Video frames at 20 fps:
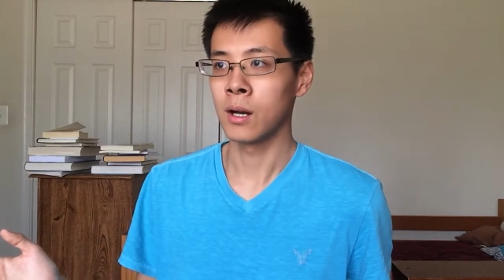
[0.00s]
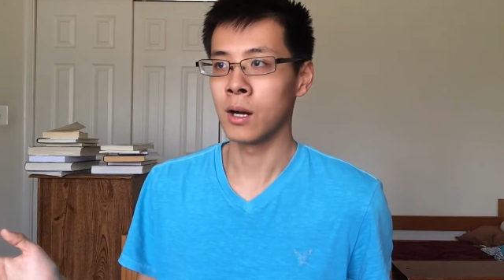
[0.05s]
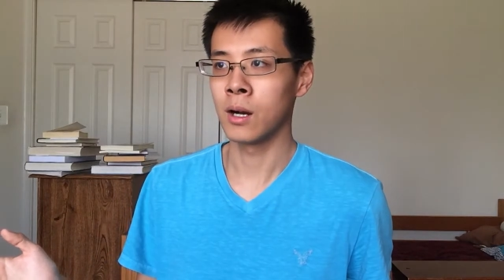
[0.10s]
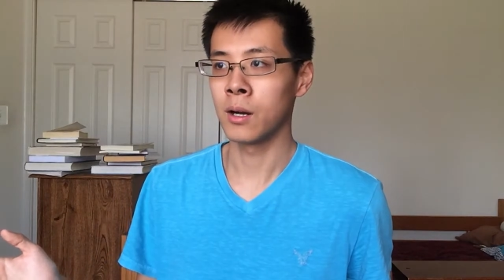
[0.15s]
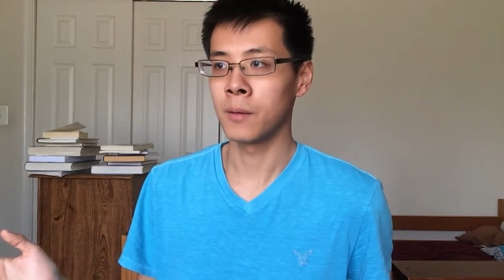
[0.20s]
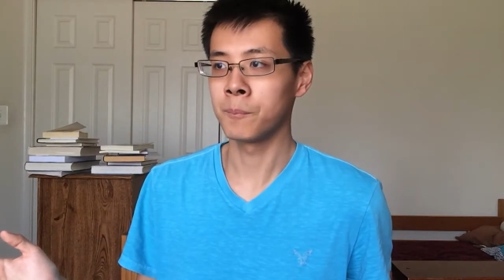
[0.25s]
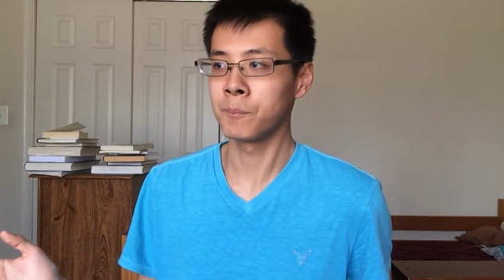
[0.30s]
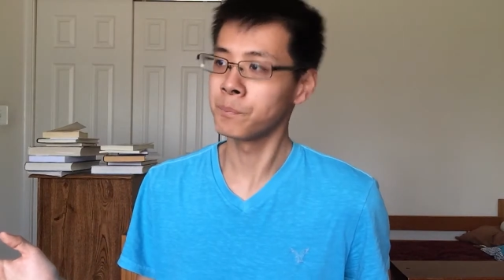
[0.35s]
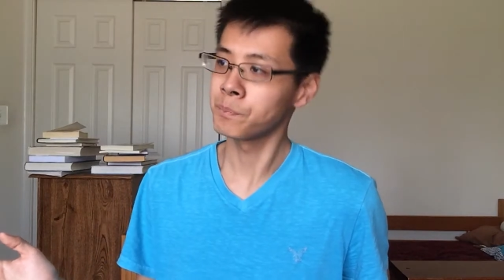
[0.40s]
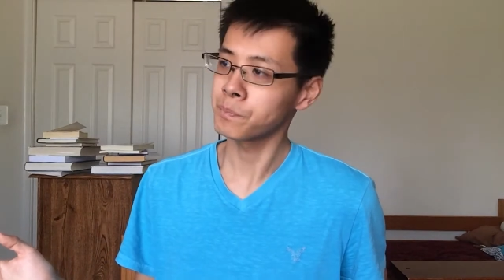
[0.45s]

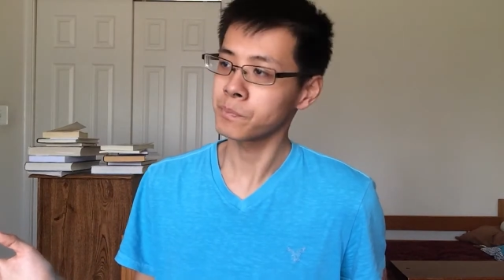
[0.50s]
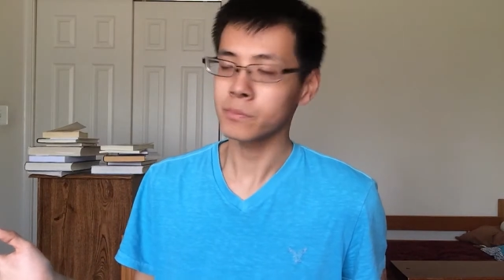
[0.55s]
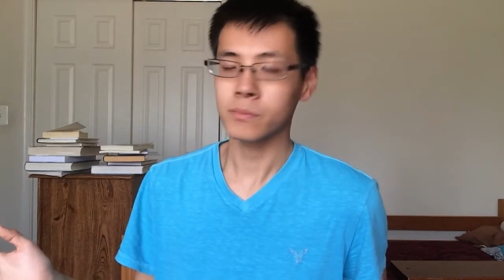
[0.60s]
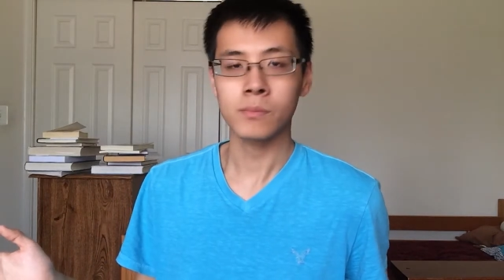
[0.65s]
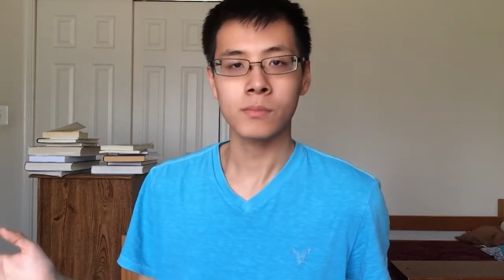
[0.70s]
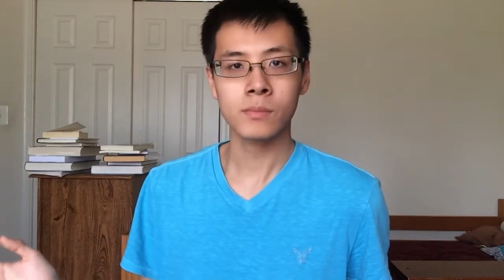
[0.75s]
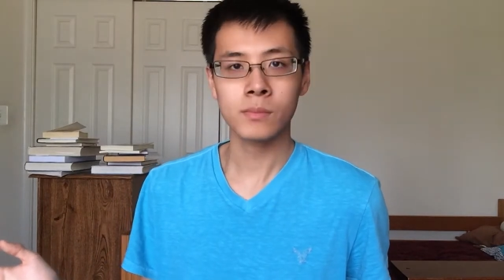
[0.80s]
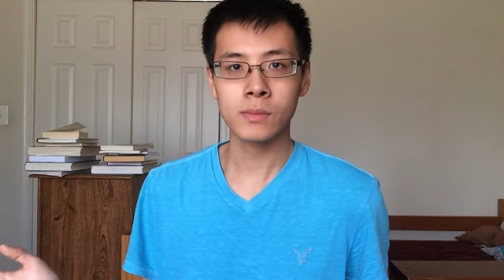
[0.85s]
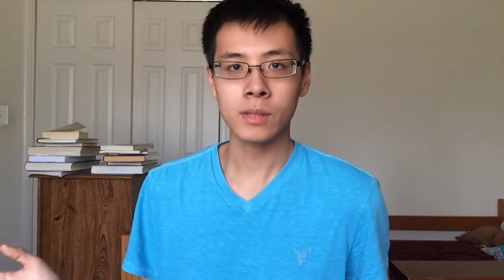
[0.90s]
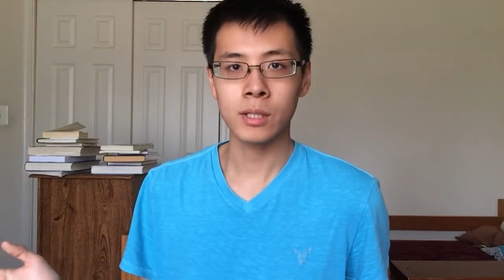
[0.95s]
um,
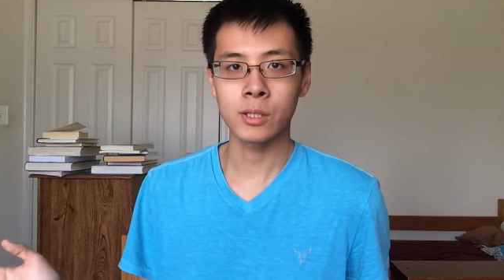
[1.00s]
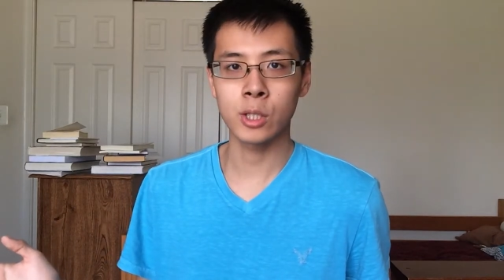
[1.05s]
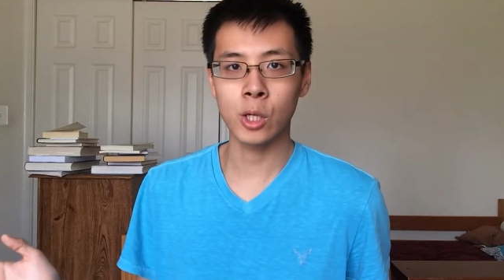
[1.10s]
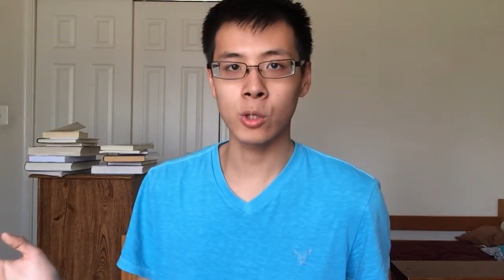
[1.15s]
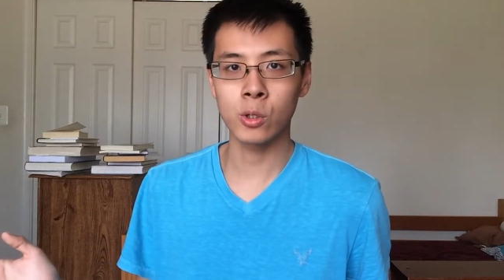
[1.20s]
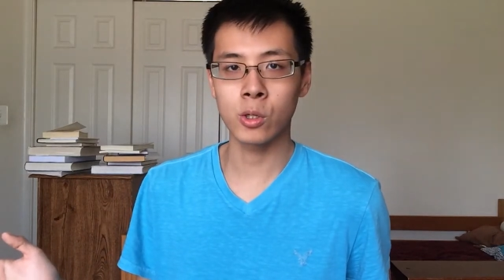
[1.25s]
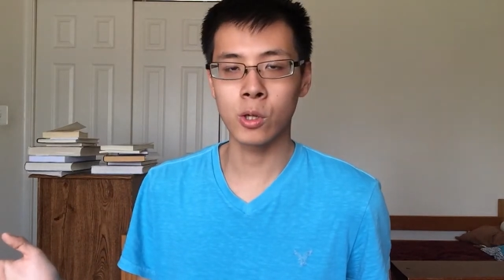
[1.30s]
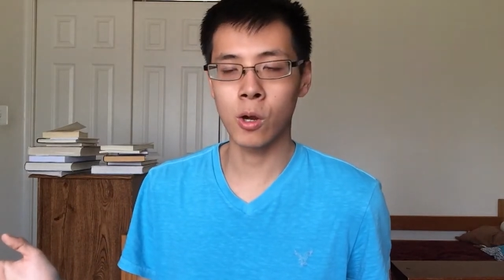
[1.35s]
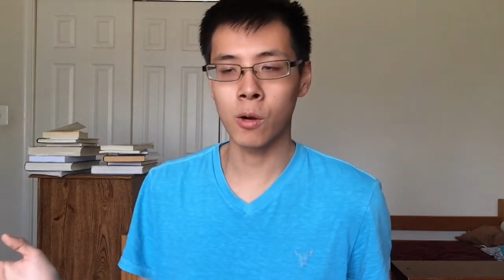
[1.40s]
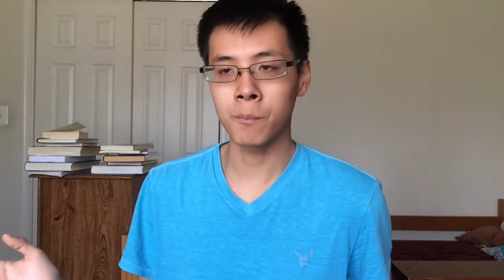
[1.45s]

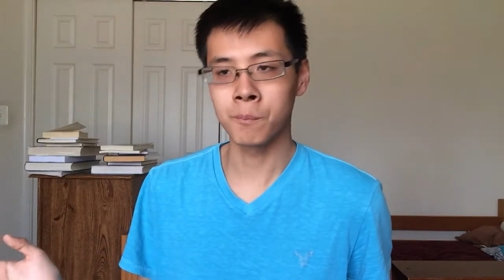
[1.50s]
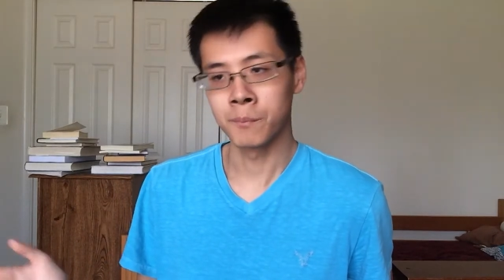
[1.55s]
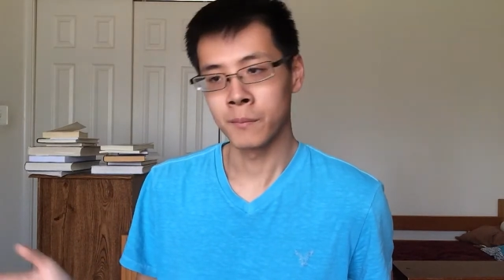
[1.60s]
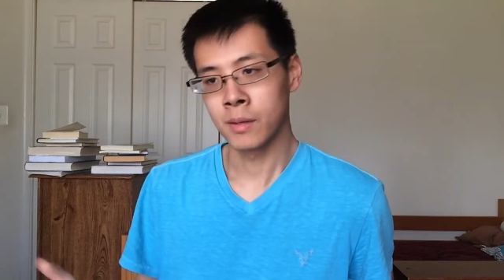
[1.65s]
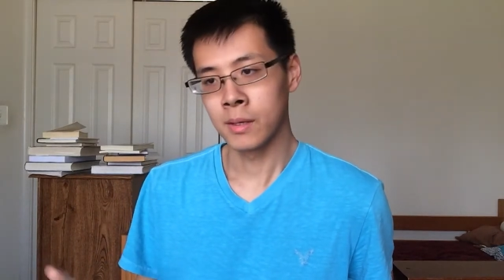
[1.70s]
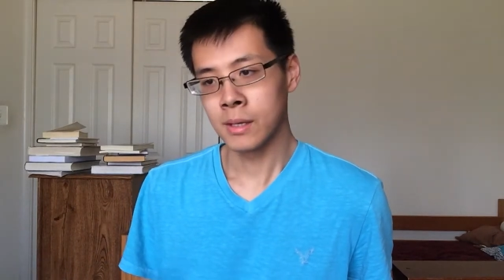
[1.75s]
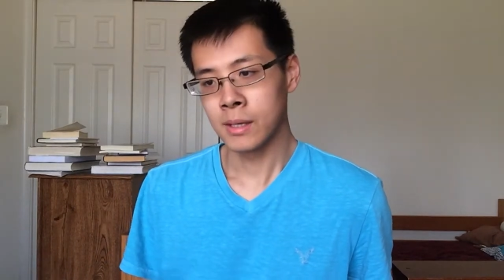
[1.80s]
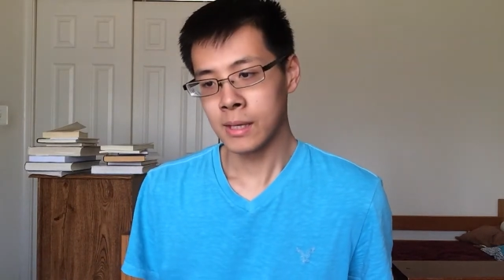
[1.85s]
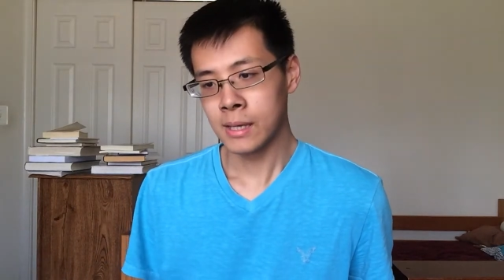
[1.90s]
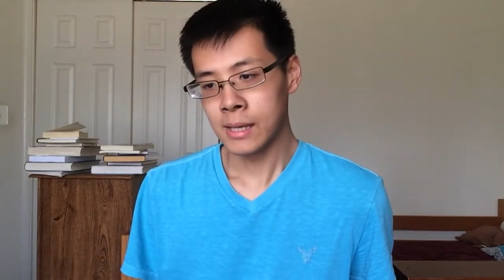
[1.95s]
there you go.
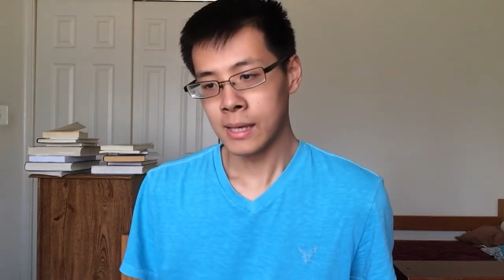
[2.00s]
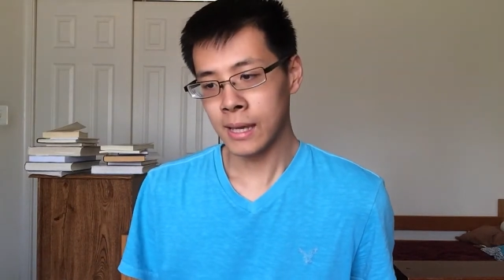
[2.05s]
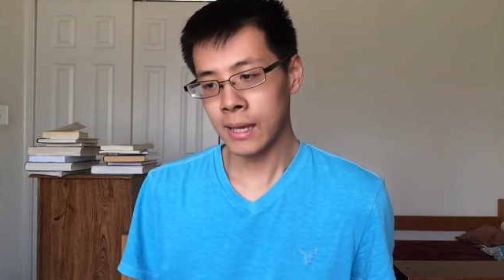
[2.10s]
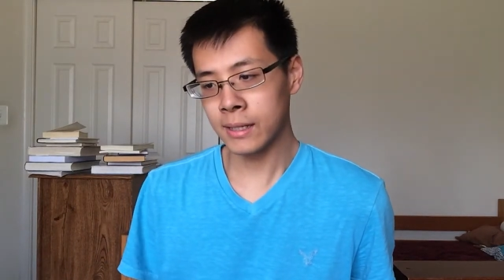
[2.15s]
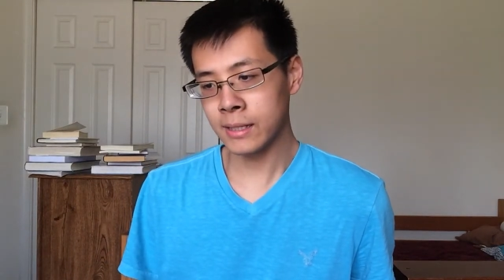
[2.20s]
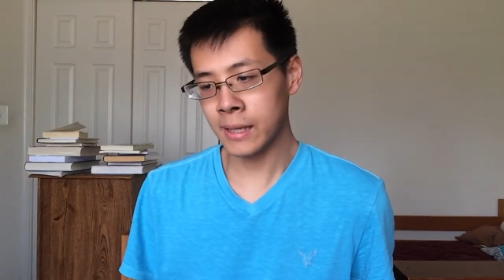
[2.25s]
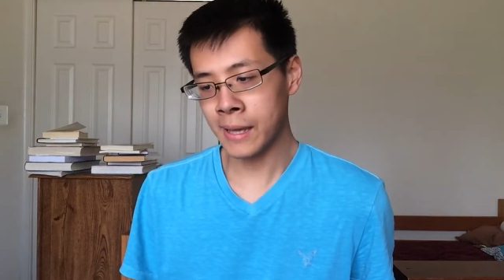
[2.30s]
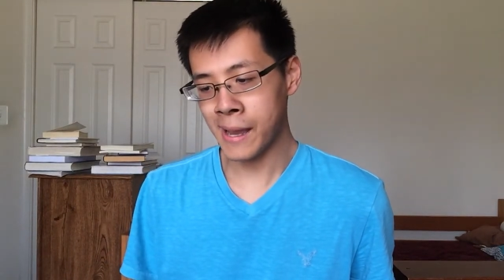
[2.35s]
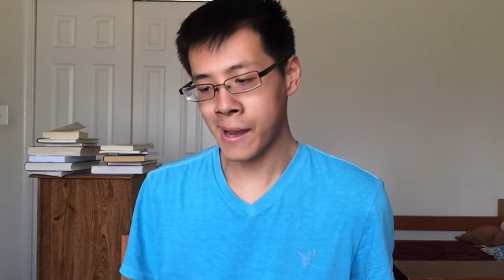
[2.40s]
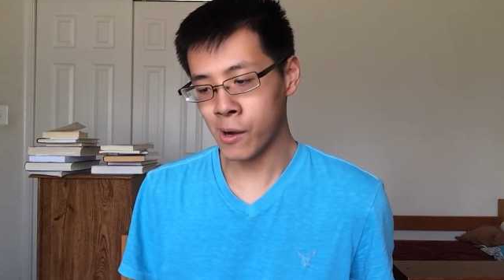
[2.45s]

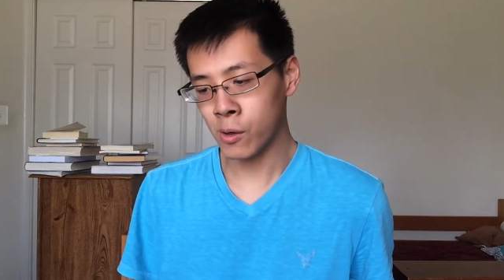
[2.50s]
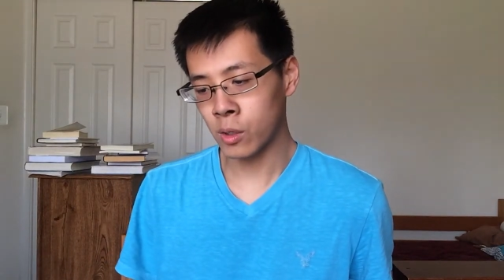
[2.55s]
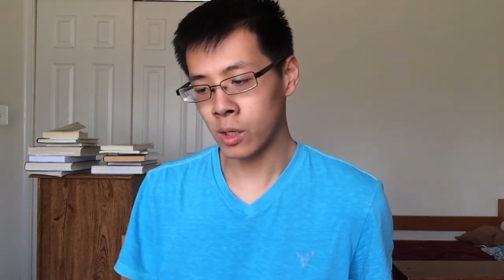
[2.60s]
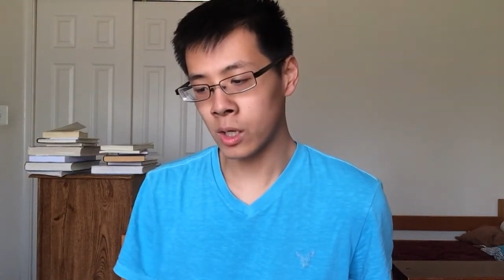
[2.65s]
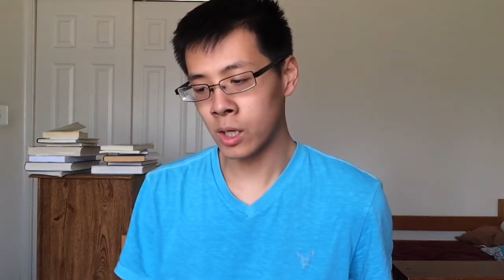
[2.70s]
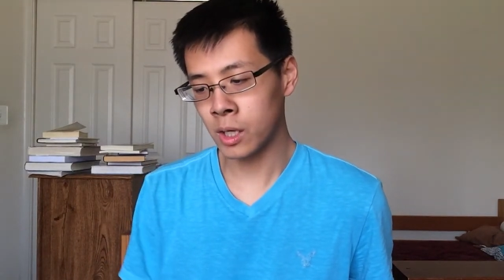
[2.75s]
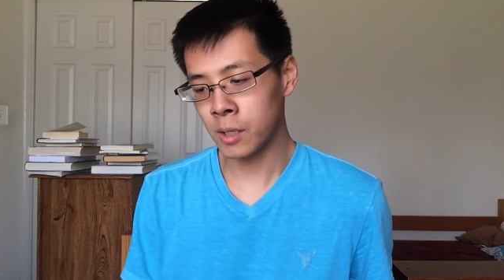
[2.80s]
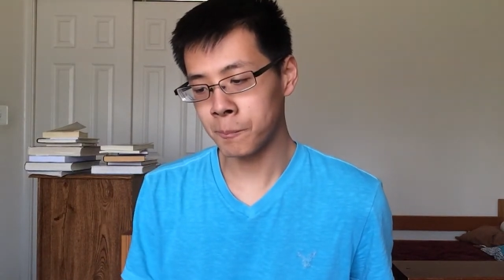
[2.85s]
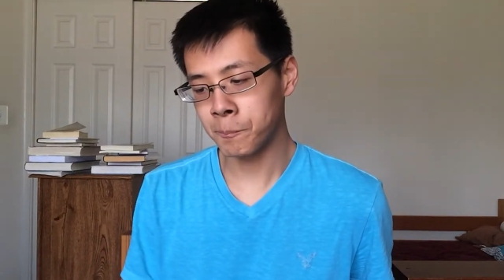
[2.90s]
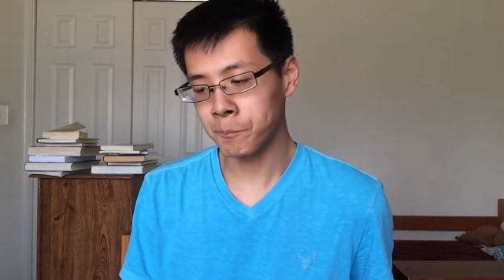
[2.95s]
Anyhow,
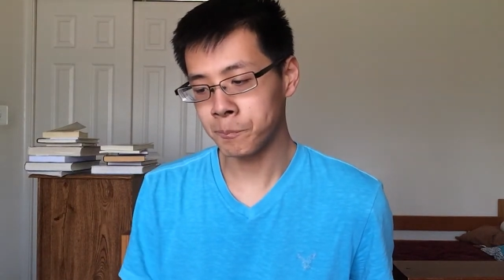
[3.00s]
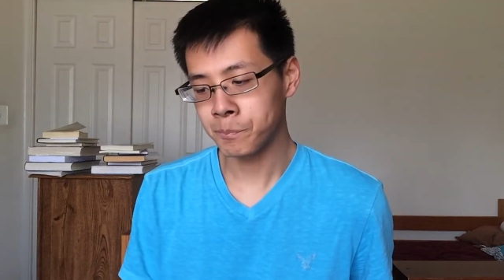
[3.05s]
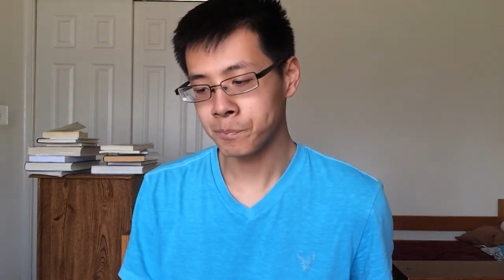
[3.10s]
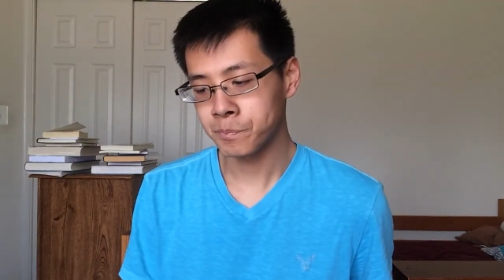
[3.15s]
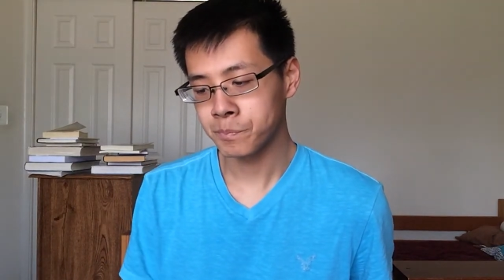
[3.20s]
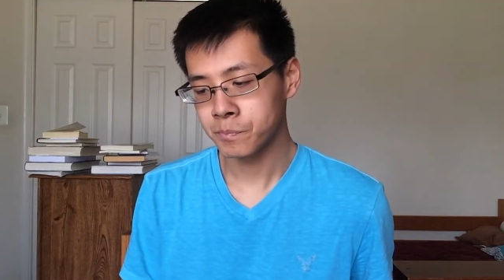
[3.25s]
um,